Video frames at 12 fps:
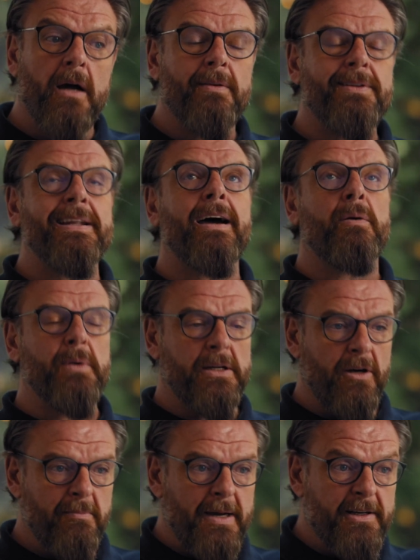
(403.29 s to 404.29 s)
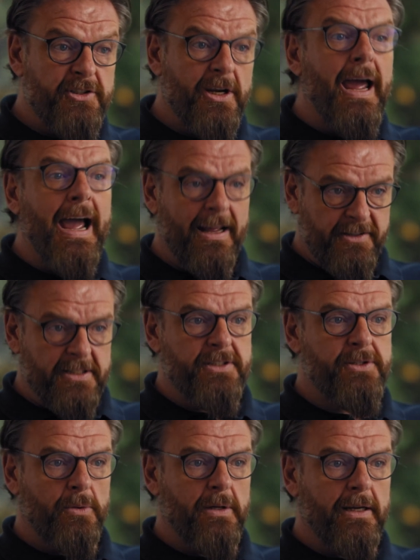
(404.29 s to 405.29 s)
No, we can't manage it, and it's
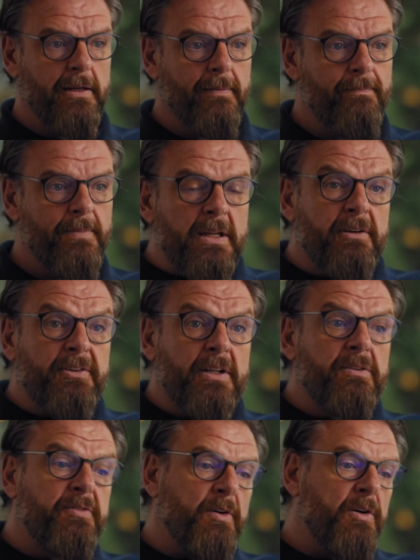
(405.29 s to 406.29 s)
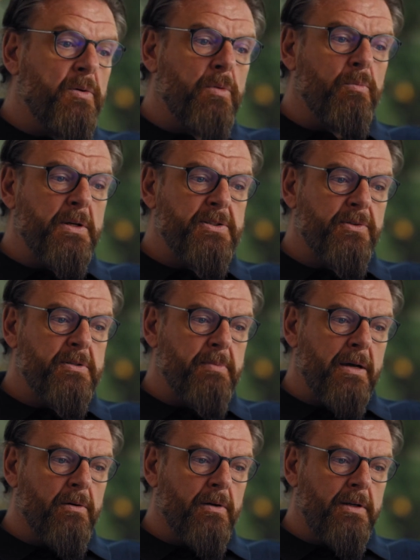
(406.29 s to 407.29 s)
too late. And I think the final one, we talked
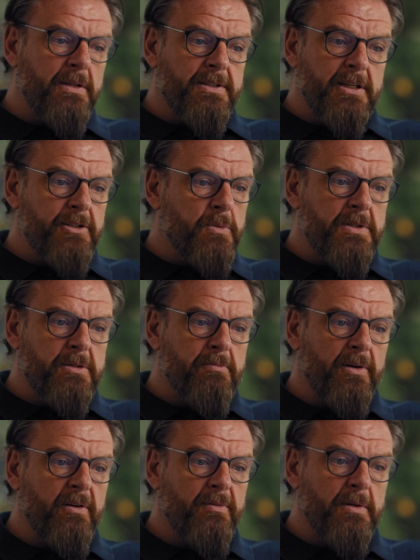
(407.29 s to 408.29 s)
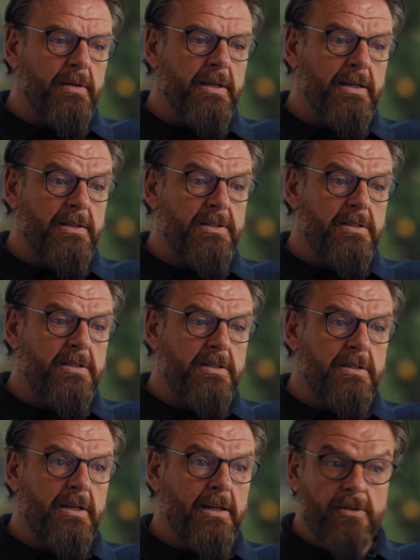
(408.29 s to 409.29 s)
about continuous improvement, is
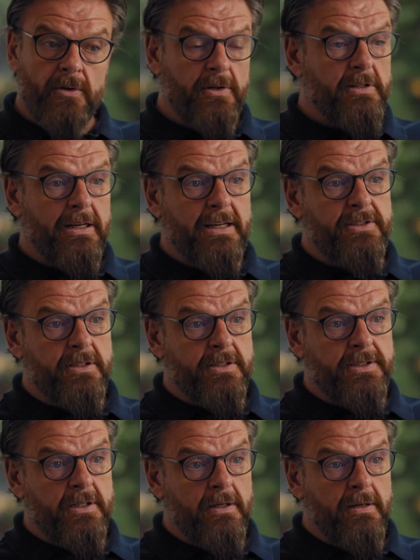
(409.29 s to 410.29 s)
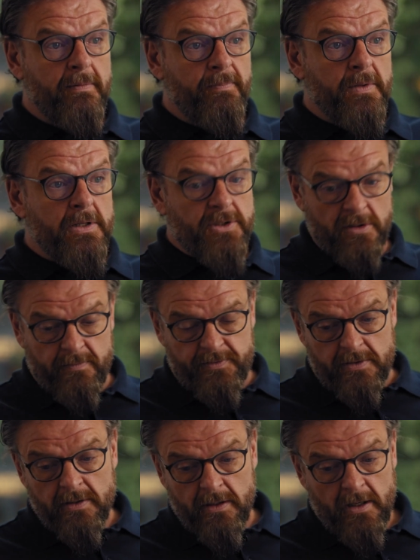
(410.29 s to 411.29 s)
ignoring the lessons. So you've
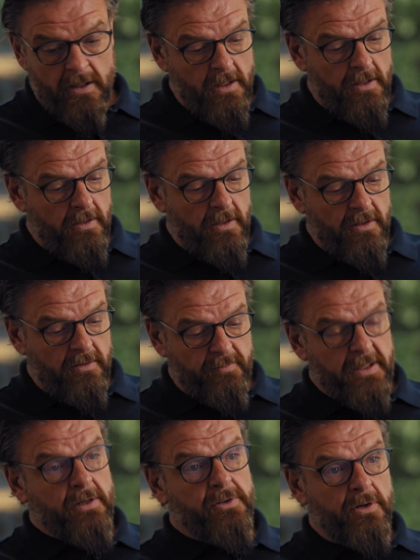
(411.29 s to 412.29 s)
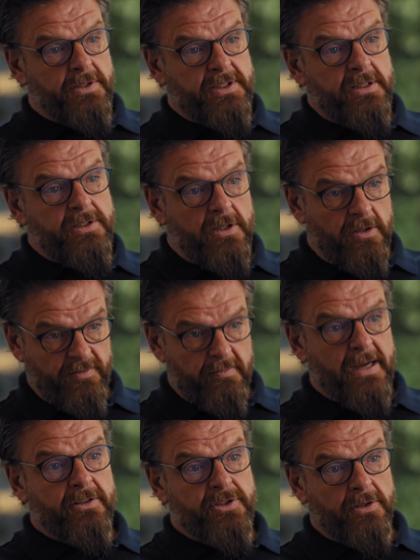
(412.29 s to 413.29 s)
been in crisis, you've
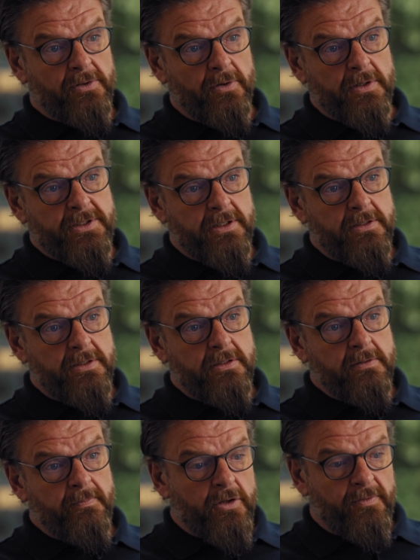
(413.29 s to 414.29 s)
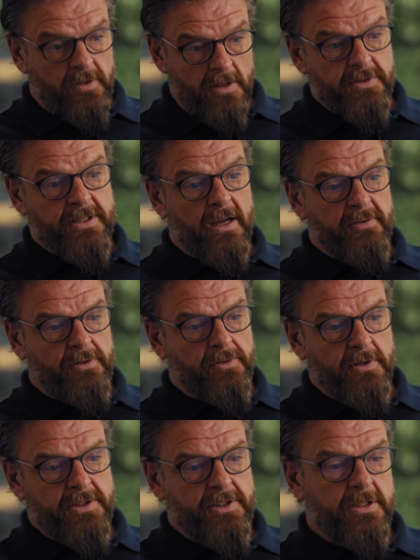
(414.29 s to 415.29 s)
managed the crisis, you've closed out the
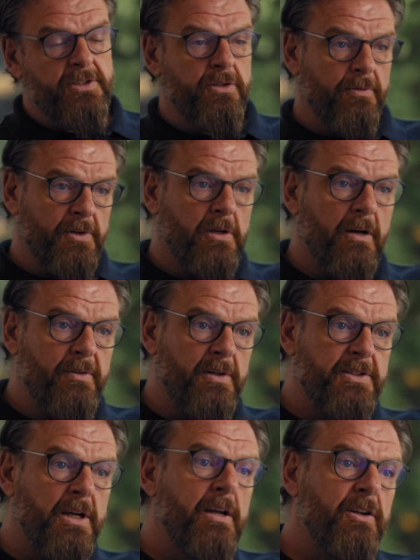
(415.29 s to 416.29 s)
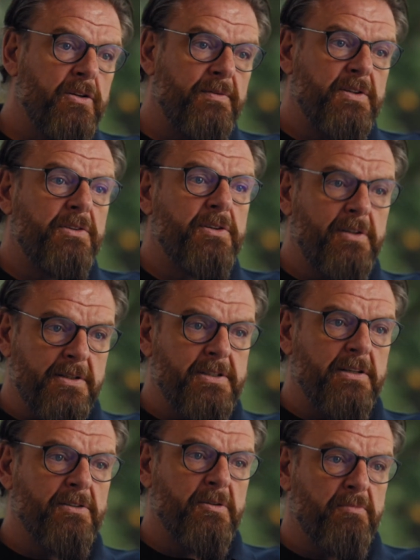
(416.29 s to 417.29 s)
crisis, you've recovered, you've done your
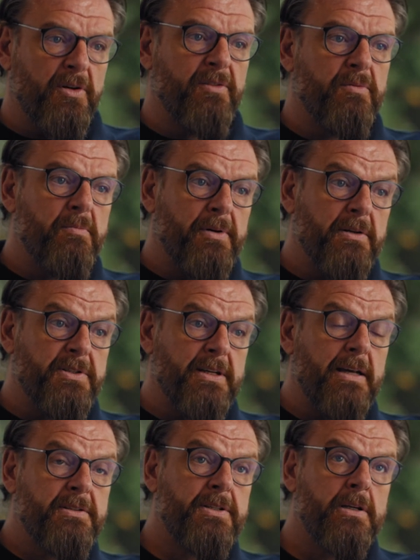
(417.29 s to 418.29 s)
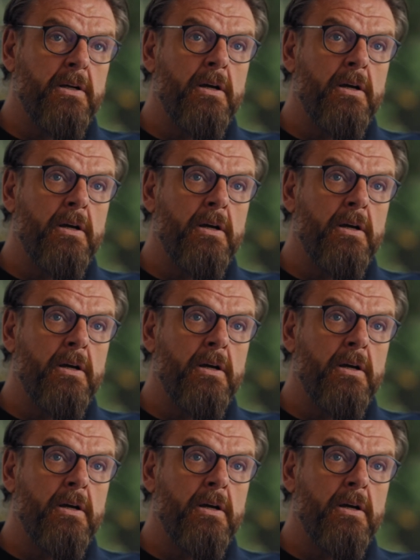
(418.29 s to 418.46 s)
continual improvement process.